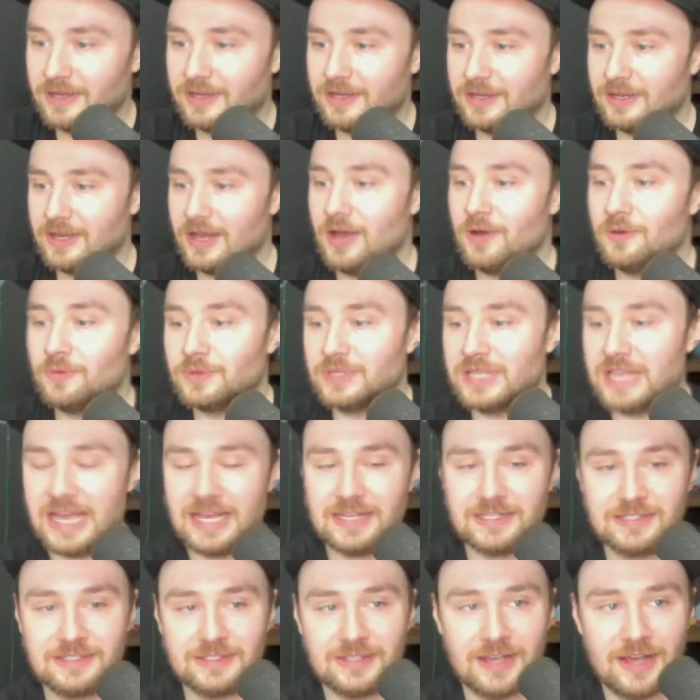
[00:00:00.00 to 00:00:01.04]
Oh,
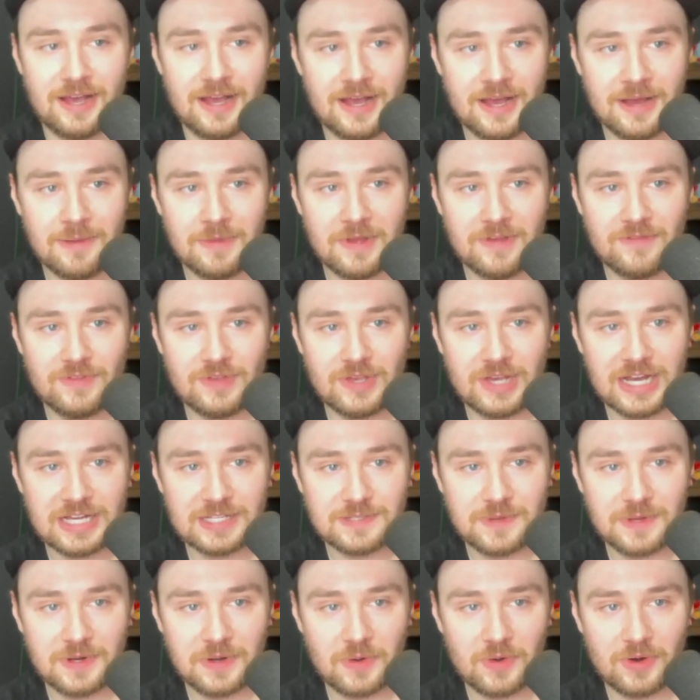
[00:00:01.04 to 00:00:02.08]
yes. Um, if you guys
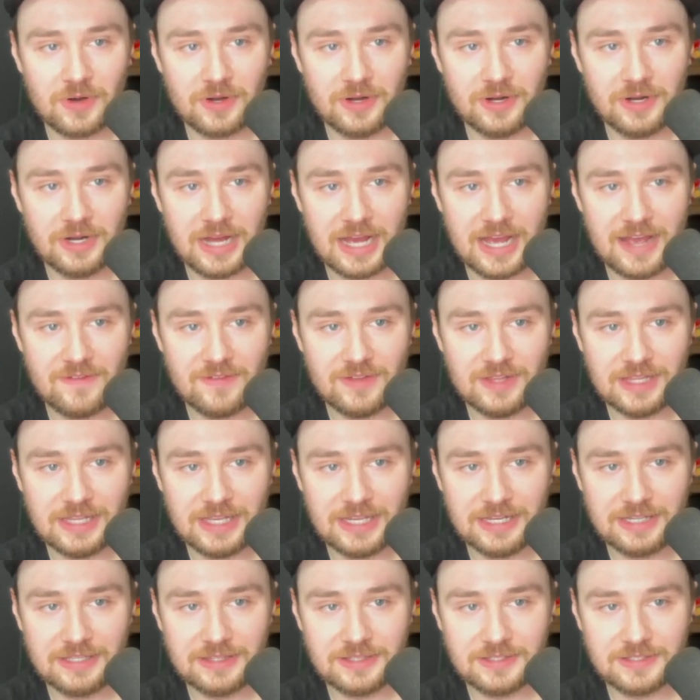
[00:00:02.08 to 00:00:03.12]
want to order it, I have a
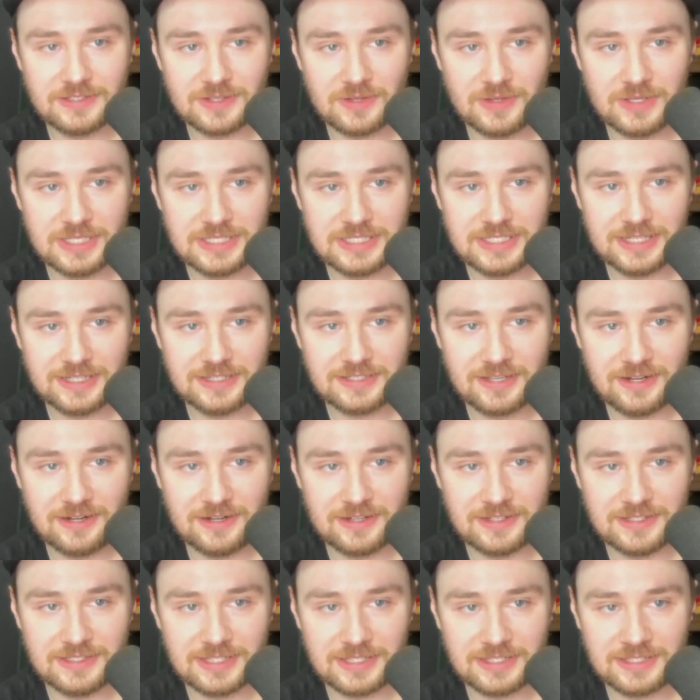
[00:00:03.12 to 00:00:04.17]
link. There's only
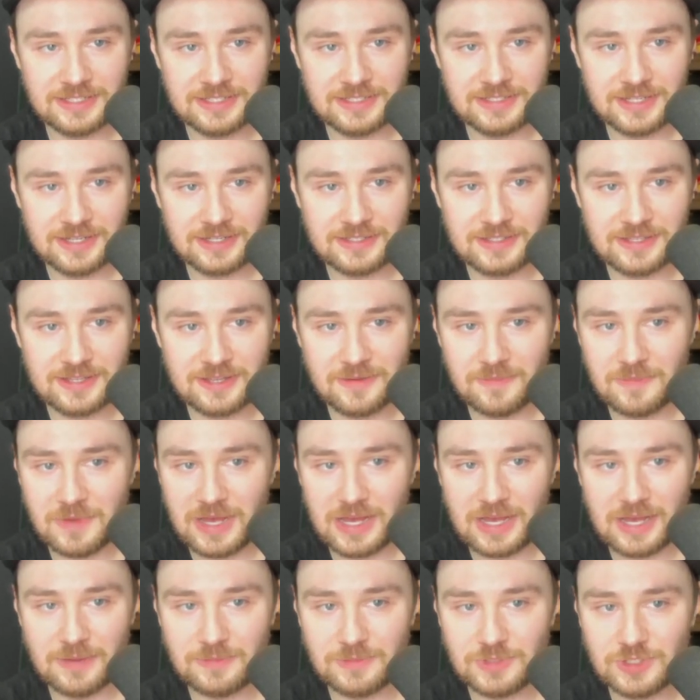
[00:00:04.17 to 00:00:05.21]
666 of them.
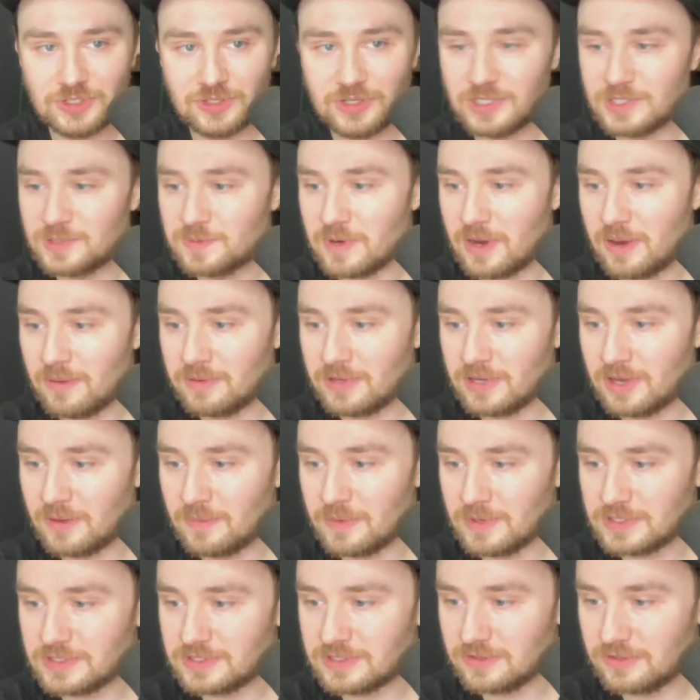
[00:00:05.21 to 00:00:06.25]
I'm sure it's probably
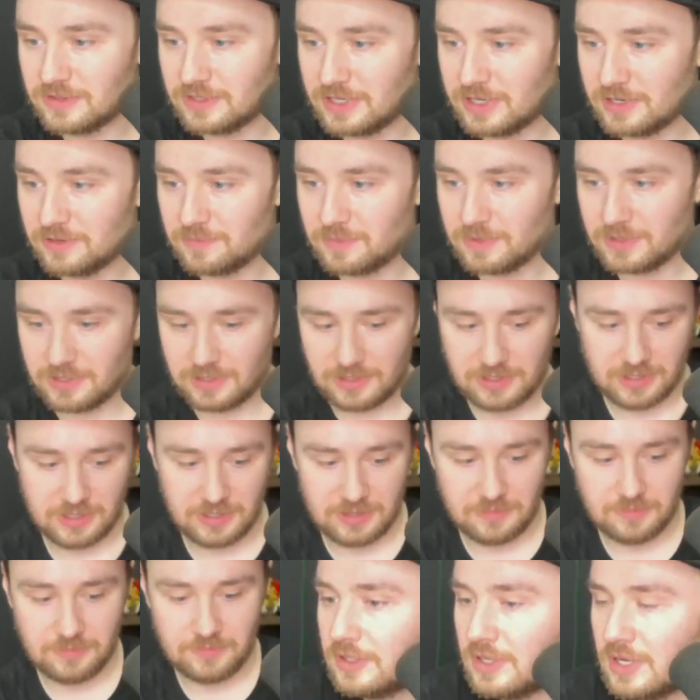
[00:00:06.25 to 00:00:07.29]
almost sold out, but
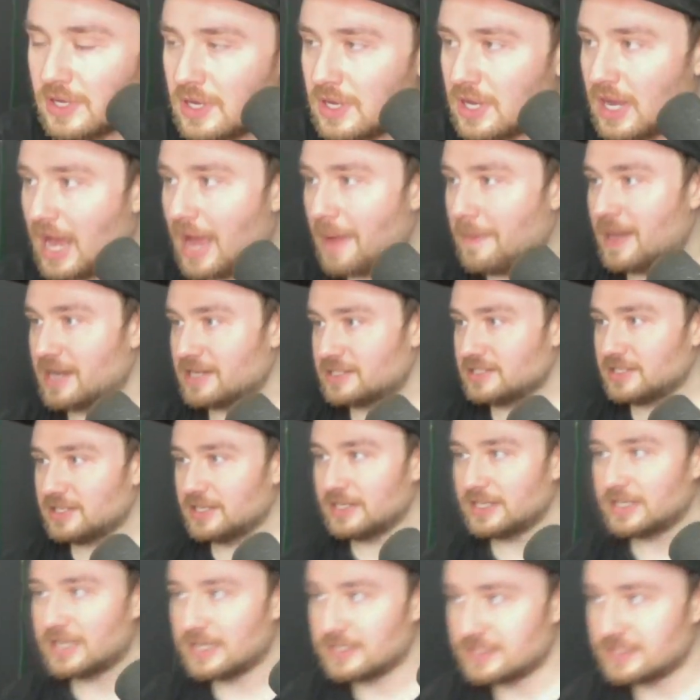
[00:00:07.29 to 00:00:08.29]
um, I'm actually going to get